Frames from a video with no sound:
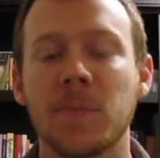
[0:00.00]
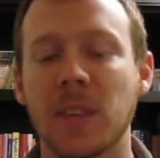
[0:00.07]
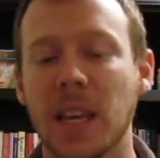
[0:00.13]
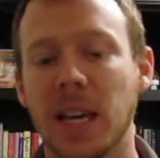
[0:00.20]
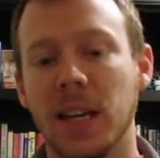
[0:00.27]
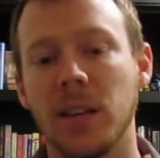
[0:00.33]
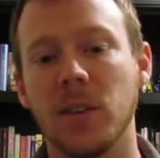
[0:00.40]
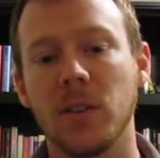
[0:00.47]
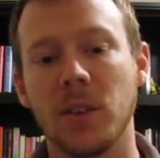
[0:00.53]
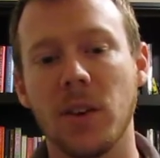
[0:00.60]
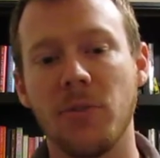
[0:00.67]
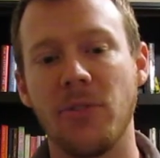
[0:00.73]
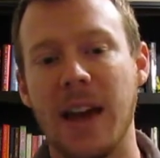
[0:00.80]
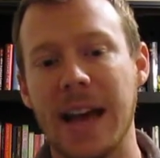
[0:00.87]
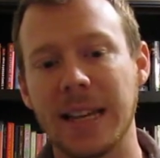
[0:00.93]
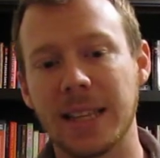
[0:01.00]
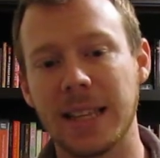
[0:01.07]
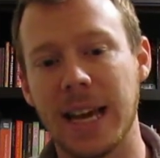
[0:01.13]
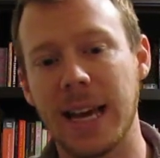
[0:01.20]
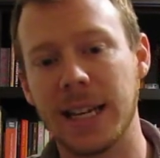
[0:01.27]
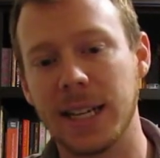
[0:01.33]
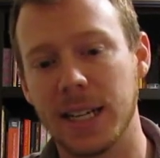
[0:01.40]
And the fact
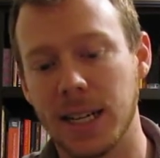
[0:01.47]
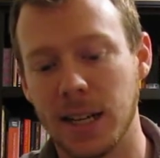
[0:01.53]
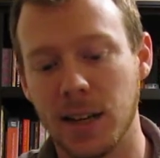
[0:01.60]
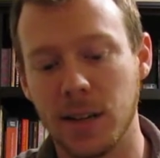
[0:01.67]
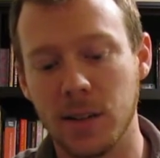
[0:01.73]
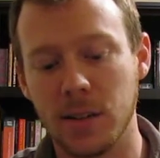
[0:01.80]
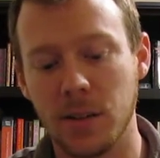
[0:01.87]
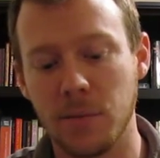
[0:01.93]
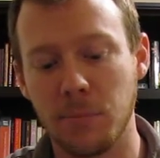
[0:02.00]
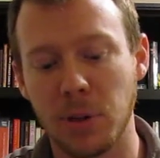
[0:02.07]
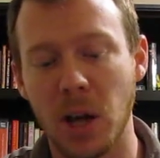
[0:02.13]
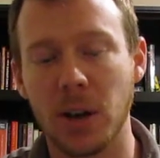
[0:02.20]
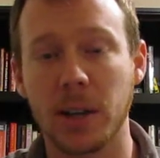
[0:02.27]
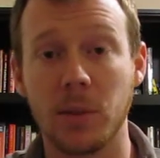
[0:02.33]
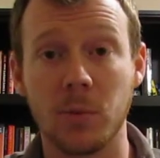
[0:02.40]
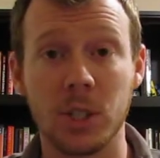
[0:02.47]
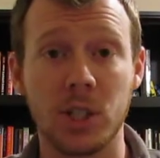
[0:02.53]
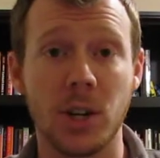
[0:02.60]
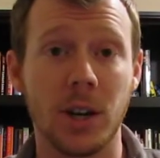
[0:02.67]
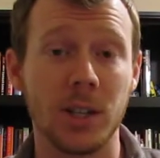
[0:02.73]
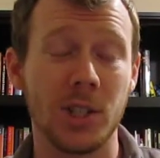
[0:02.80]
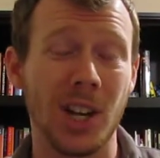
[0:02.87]
that Blogging with
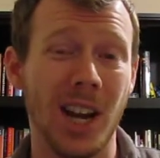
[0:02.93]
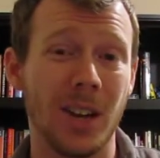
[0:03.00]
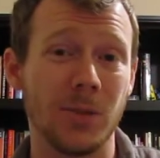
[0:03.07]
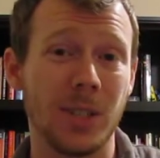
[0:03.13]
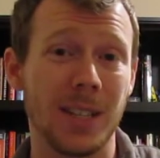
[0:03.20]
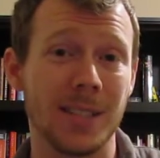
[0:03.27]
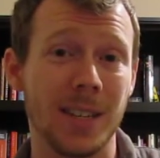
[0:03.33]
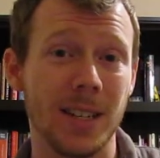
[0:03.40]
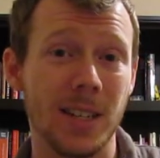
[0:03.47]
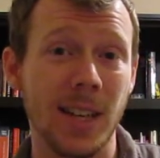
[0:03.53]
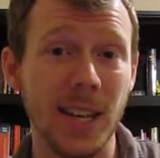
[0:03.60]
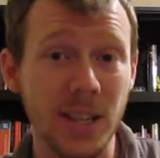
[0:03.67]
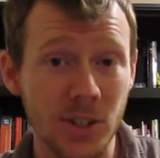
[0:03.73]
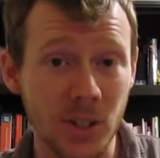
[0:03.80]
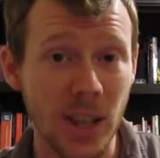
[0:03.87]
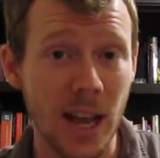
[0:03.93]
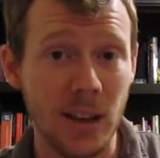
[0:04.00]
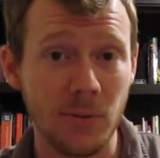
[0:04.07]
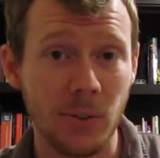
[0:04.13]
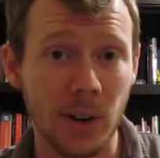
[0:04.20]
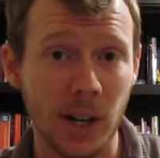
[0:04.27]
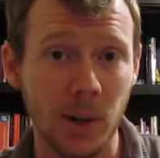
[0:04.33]
John Chow doesn't teach
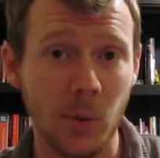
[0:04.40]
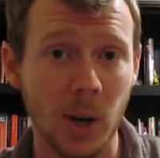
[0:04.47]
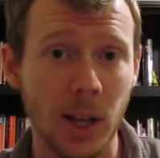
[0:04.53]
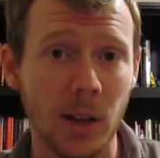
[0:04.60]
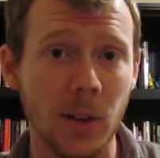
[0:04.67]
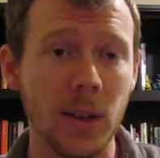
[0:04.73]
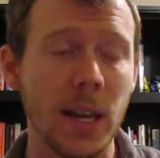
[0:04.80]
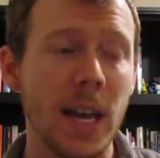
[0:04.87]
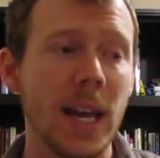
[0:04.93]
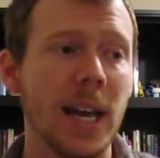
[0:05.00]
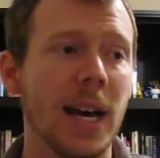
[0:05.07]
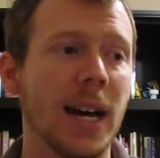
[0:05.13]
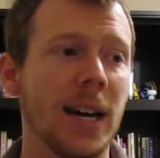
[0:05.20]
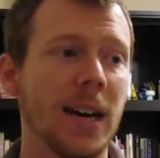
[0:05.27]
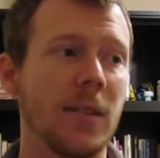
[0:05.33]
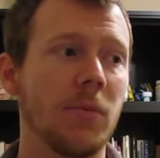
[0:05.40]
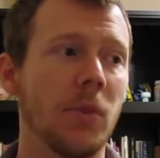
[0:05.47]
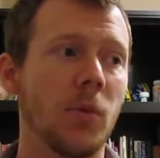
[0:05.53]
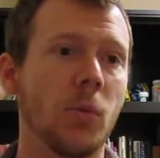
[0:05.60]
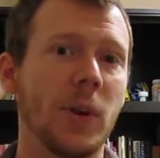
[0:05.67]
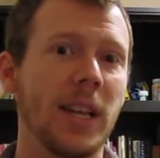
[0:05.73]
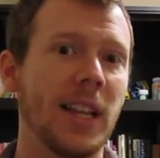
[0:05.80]
that very well
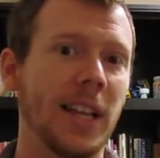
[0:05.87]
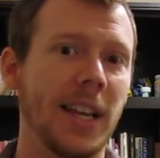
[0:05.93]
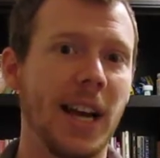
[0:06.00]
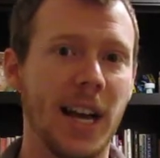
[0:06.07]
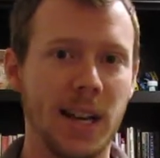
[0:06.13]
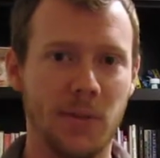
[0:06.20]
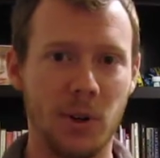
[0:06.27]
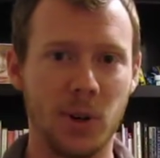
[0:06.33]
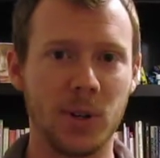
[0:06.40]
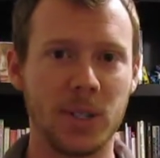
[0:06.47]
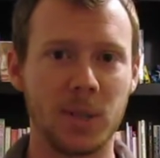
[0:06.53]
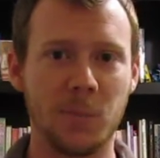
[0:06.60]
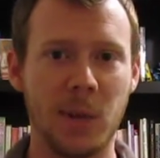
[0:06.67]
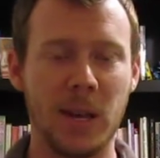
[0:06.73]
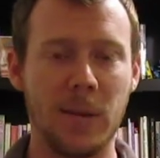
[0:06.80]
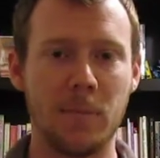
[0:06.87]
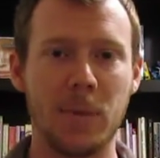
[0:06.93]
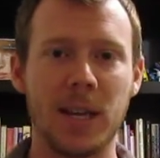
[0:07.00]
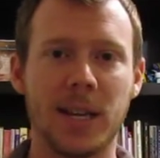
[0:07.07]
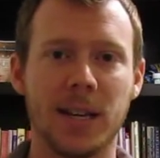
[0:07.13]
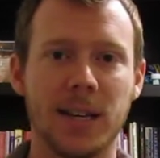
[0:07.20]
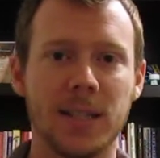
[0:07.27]
really kind of irks me,
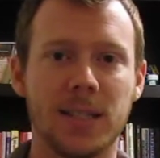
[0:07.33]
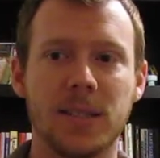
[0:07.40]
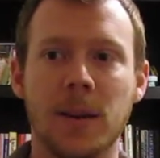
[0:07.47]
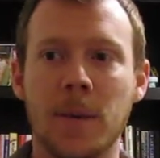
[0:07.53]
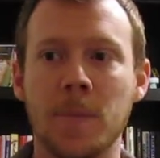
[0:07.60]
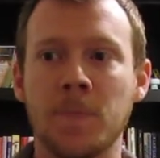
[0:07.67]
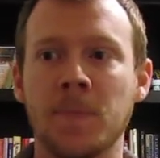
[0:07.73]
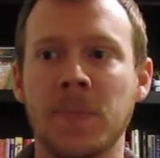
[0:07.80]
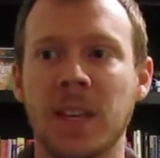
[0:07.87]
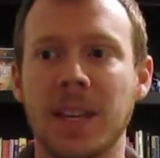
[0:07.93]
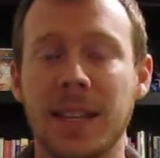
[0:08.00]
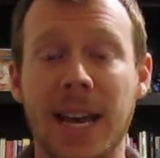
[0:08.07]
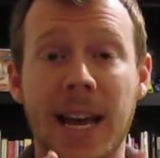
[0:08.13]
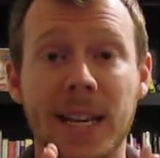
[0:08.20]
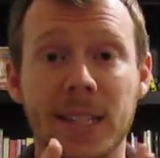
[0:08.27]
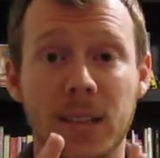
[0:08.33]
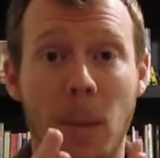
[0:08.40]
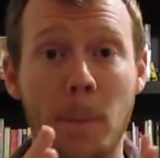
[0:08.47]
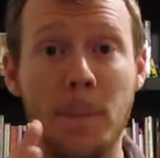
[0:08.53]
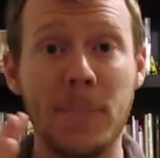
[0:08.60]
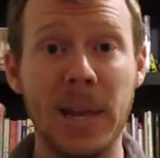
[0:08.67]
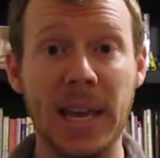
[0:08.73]
because that is
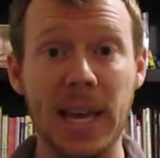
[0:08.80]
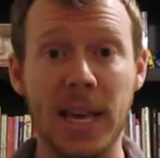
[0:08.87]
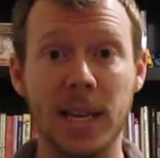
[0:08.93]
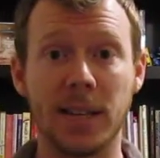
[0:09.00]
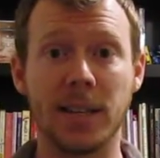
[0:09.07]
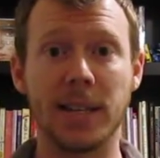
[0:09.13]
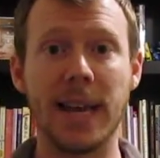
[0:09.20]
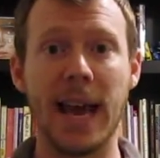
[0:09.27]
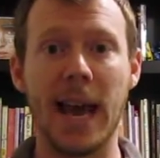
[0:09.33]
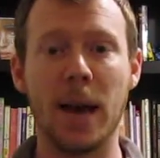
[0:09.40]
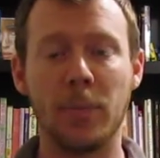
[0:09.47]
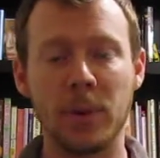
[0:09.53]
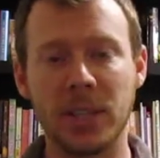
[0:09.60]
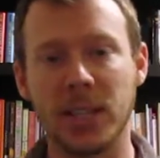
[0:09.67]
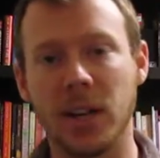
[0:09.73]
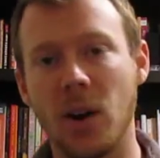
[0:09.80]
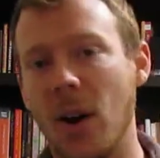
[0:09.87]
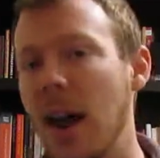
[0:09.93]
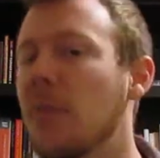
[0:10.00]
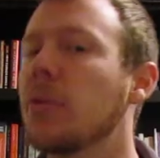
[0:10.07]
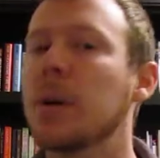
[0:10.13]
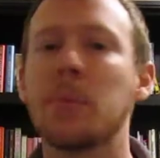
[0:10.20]
a big gap.
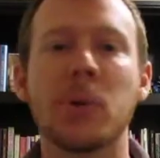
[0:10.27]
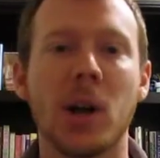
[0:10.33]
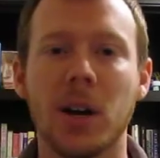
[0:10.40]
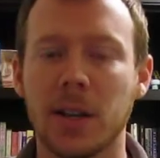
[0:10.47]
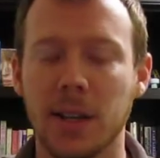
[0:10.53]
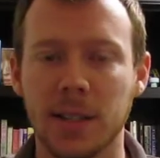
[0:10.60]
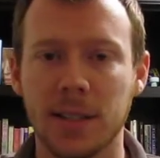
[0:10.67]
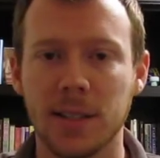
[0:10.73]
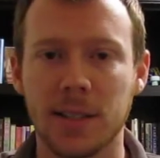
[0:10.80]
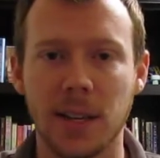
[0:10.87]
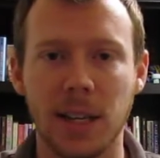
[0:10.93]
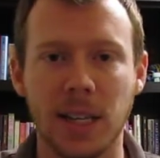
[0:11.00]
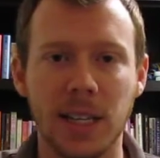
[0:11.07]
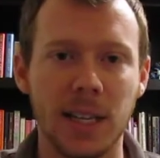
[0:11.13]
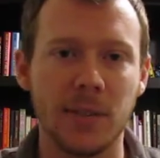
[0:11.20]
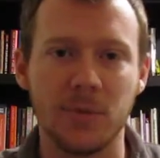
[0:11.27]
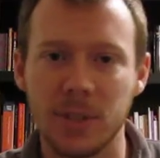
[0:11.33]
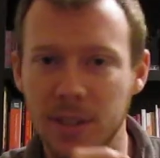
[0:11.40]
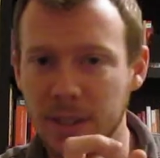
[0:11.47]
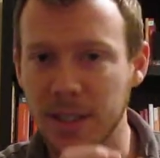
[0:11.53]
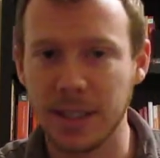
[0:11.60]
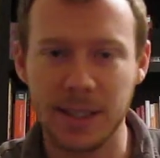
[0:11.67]
Every product is going to
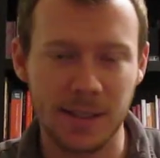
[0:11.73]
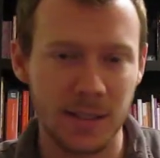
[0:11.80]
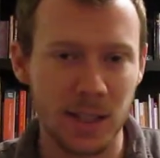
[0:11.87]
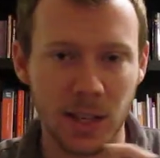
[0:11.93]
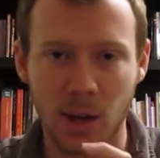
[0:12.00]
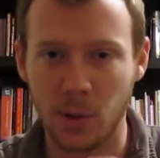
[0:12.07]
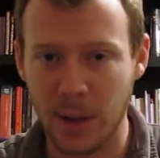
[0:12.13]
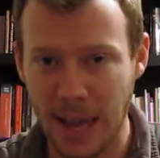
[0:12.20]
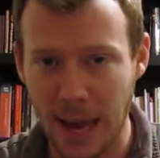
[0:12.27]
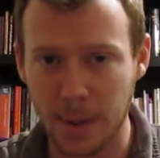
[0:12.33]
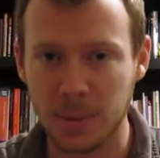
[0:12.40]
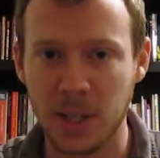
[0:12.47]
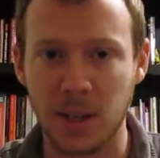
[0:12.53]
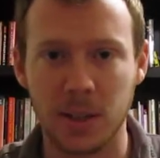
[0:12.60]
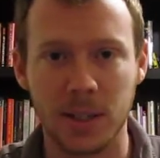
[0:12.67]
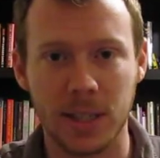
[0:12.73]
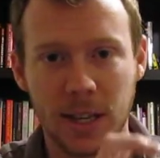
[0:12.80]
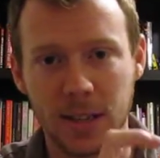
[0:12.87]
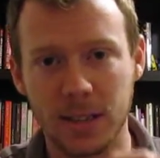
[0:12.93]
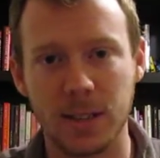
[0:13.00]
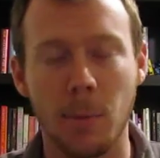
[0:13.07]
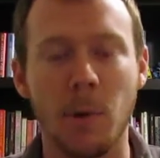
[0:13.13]
leave, gaps here and
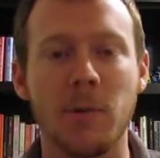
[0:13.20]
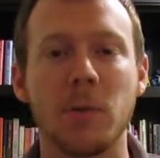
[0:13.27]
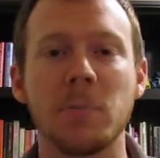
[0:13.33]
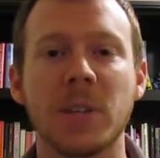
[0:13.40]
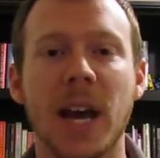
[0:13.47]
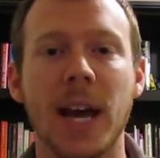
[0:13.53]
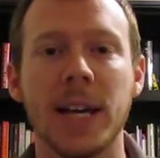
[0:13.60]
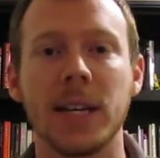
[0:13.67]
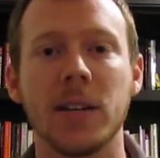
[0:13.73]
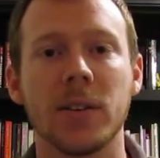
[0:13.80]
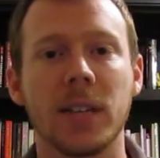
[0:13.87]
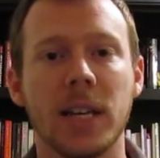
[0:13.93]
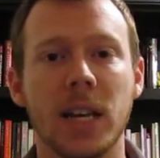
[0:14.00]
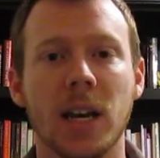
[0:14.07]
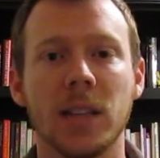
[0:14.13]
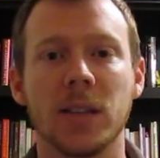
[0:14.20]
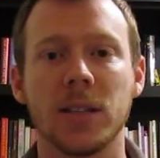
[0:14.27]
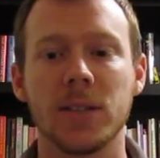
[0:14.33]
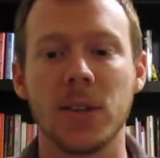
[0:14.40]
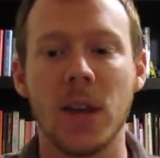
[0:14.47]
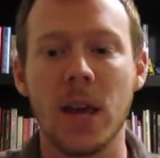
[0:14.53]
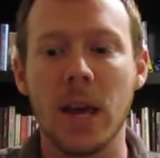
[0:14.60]
there, some of them tinier than
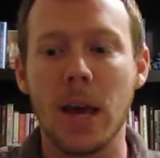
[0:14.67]
others.